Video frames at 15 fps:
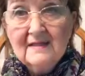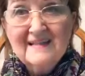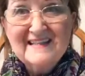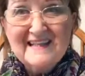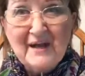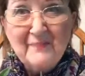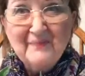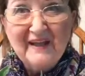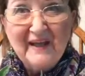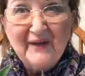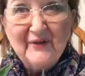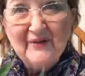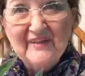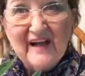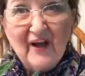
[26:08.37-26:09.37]
step
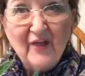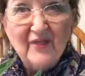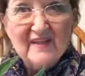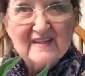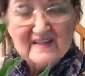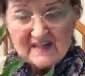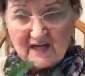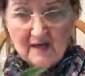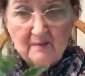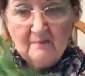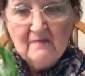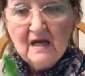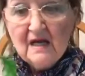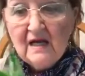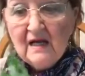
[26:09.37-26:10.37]
ladder down the
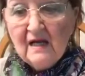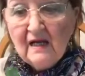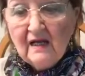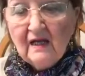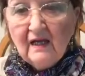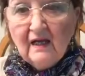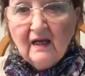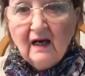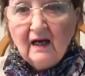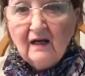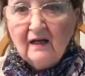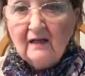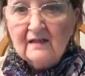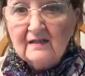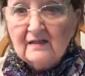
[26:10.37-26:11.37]
stem.
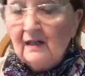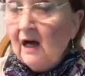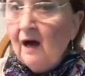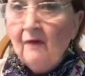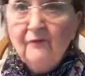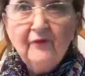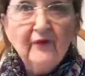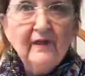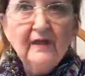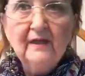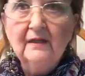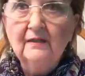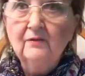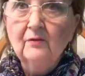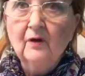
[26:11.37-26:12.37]
Comfrey
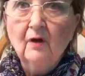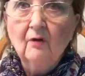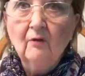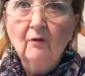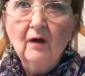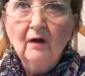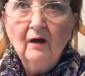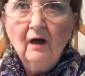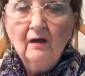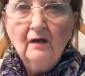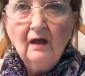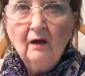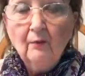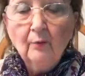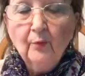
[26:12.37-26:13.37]
can grow
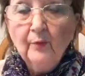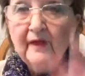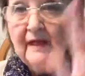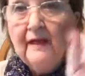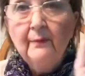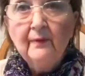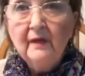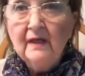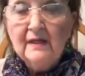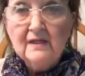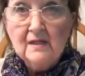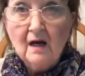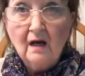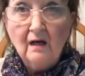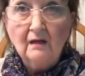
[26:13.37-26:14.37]
really, really
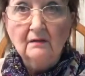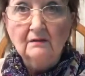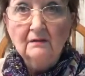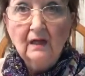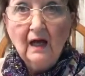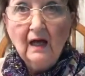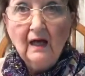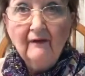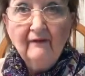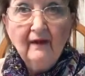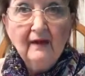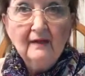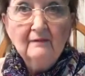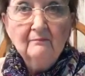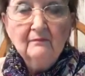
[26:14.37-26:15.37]
tall. I've
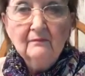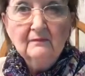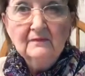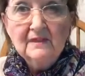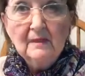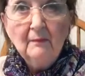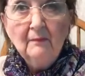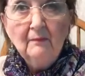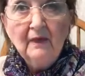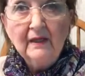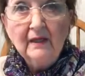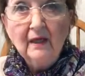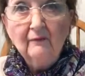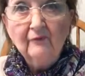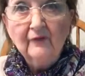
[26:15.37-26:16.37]
had some of
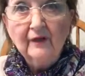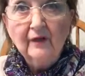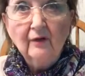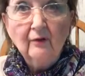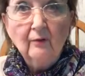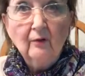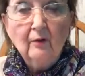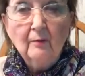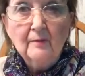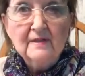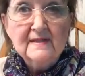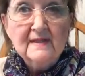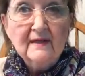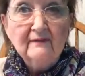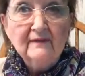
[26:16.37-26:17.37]
my comfrey go
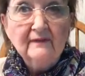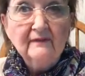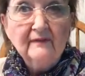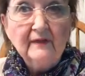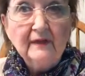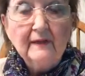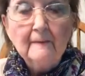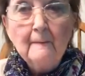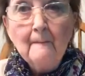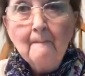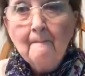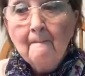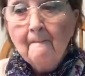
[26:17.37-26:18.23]
almost 7 feet.